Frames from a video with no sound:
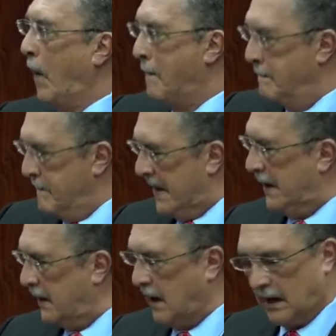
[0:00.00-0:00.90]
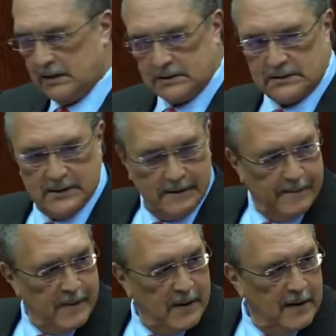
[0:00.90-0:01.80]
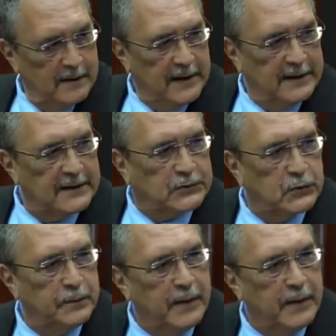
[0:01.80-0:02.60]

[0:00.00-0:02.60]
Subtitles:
million, that this would